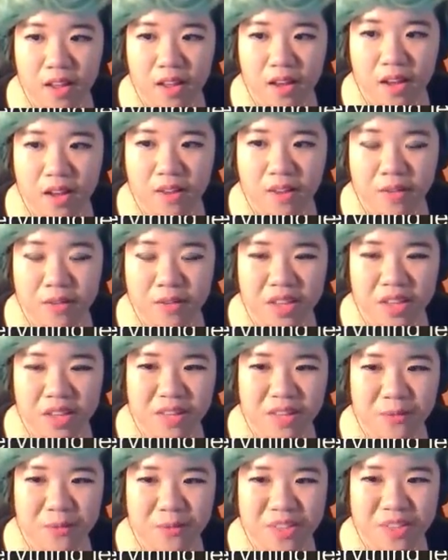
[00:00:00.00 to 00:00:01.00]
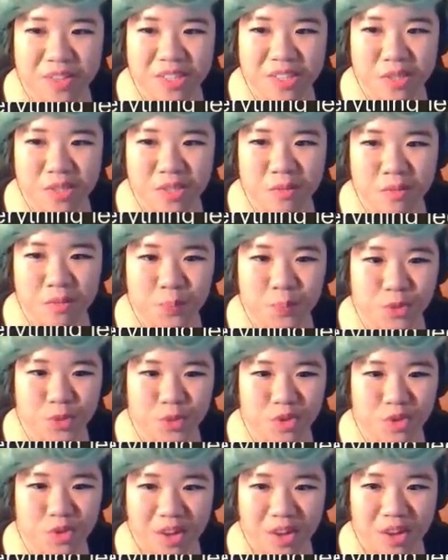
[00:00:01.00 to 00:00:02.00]
Everything feels
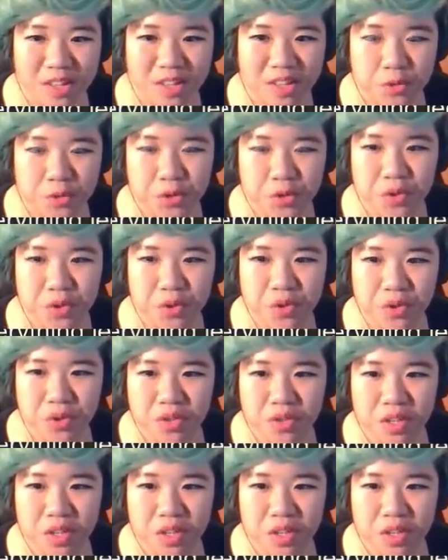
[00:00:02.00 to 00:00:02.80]
strange.